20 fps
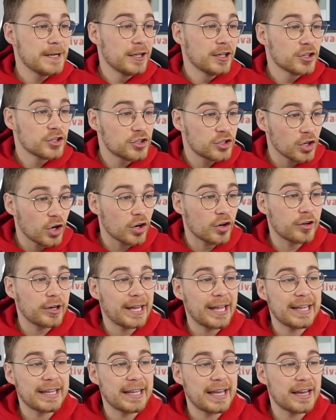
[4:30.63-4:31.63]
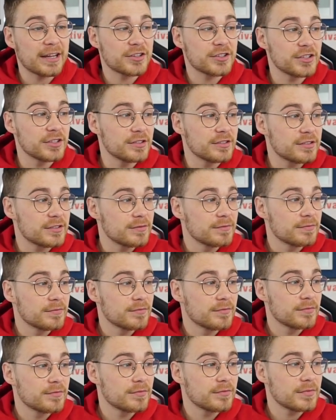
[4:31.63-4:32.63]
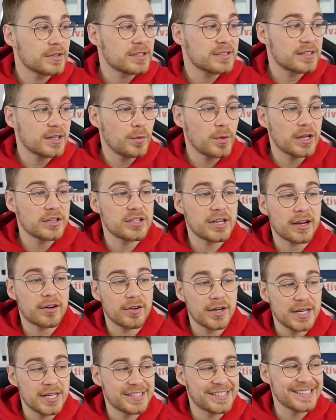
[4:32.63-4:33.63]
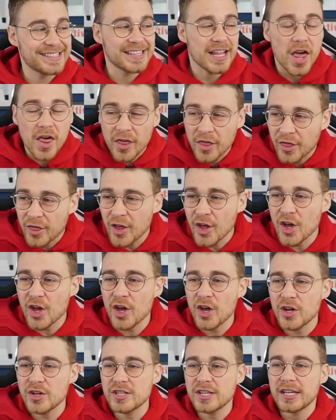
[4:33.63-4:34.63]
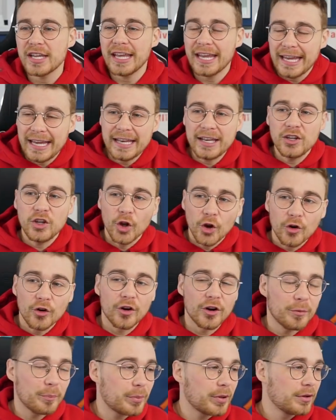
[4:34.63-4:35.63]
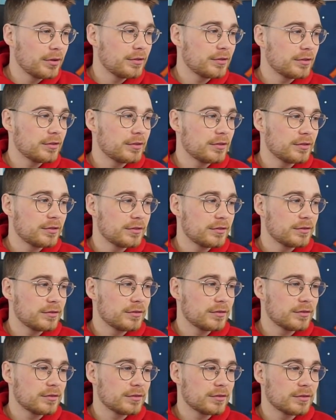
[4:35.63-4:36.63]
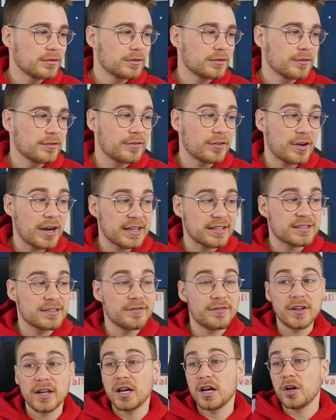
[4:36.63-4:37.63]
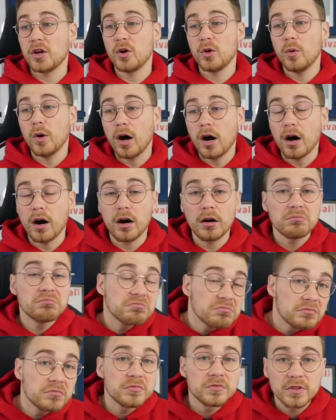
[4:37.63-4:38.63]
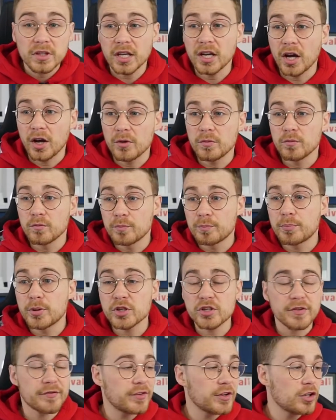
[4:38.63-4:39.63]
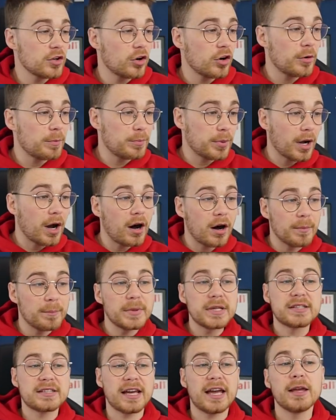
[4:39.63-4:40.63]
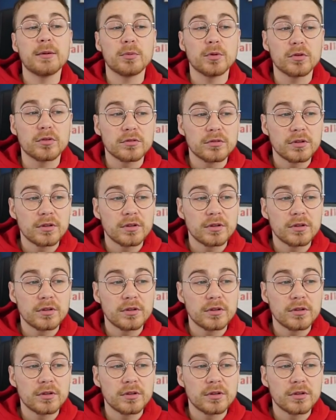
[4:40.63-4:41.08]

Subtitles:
Shot creating actions. Let's see where Jack Grealish is. Third in Europe. For Aston Villa, who are, you know, pushing for Europe, but are mid-table.